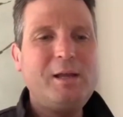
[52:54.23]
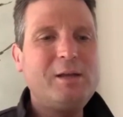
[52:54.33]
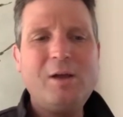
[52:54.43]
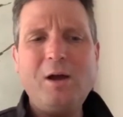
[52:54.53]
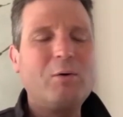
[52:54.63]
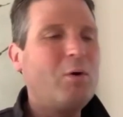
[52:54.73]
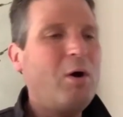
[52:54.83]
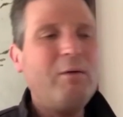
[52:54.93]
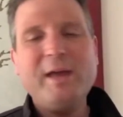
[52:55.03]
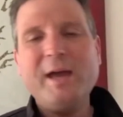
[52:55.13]

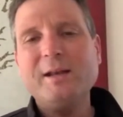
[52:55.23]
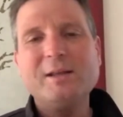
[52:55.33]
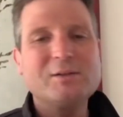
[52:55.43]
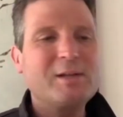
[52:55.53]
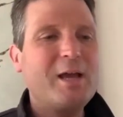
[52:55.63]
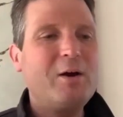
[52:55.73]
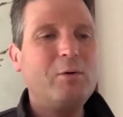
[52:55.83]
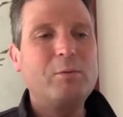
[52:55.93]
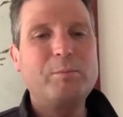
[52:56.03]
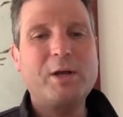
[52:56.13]
All that is
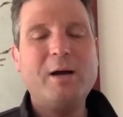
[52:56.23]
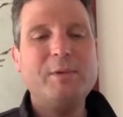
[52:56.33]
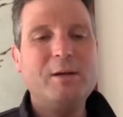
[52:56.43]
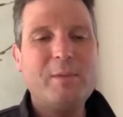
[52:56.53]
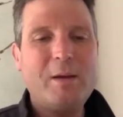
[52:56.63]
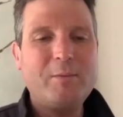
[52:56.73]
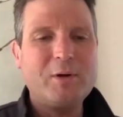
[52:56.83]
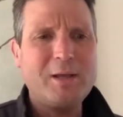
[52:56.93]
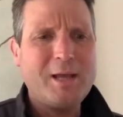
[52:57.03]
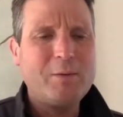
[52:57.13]
now becoming a
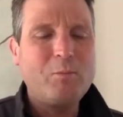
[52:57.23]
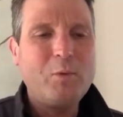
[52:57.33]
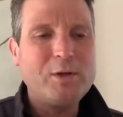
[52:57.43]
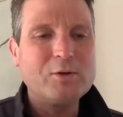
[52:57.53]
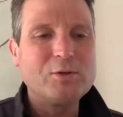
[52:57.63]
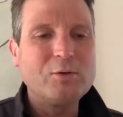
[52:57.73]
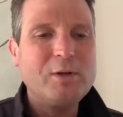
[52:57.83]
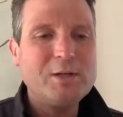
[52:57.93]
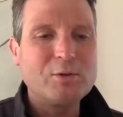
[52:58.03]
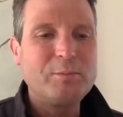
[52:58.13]
memory. And what you're
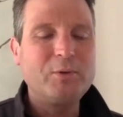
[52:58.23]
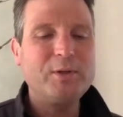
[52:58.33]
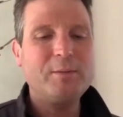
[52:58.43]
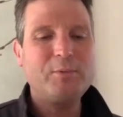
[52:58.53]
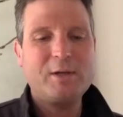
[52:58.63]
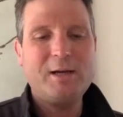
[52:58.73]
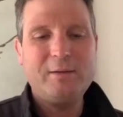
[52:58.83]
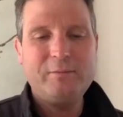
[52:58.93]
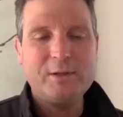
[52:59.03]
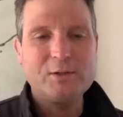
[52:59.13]
doing is you're building up your
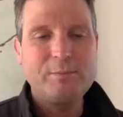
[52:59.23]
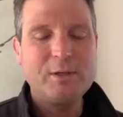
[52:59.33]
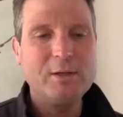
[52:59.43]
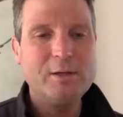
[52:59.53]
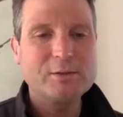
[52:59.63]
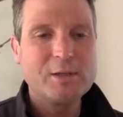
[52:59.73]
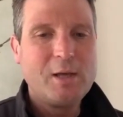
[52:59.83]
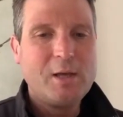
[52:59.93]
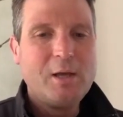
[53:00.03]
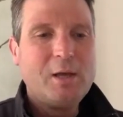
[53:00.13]
confidence because
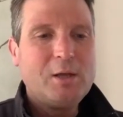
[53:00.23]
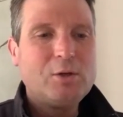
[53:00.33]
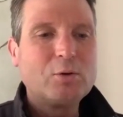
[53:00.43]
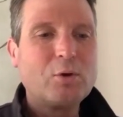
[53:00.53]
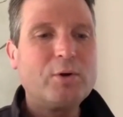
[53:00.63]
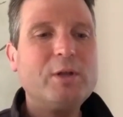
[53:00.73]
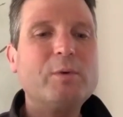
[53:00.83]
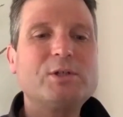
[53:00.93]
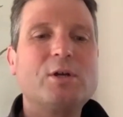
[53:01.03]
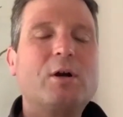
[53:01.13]
you're learning
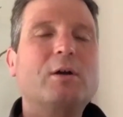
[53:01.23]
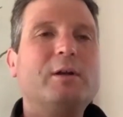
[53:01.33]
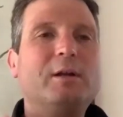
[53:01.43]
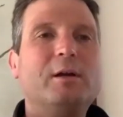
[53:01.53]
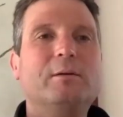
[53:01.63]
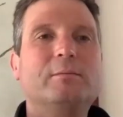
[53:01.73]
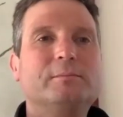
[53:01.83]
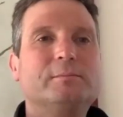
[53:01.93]
what you already know.